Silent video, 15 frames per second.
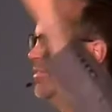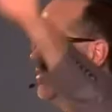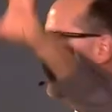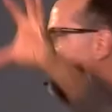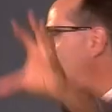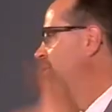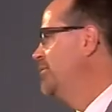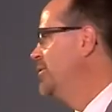the
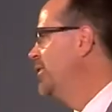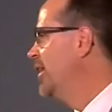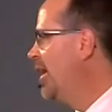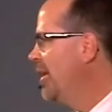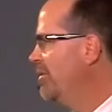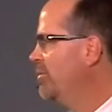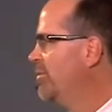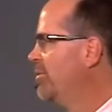center of your
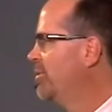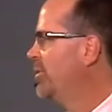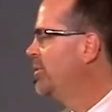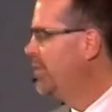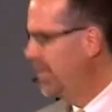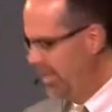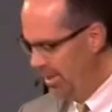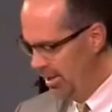life.
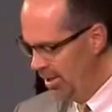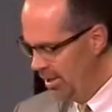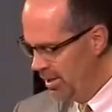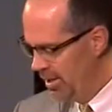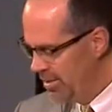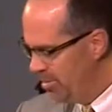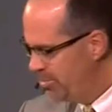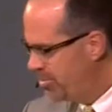So,
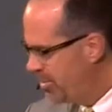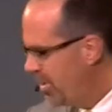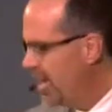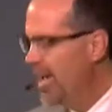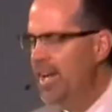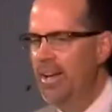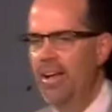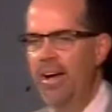Let's
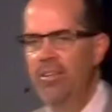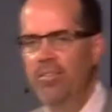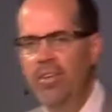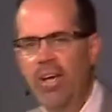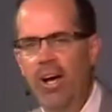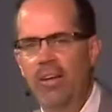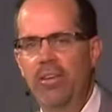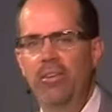pray and
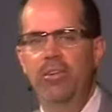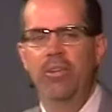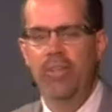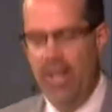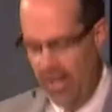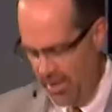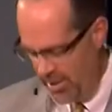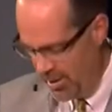ask God to do
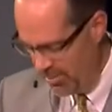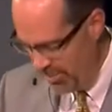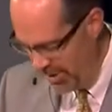that in our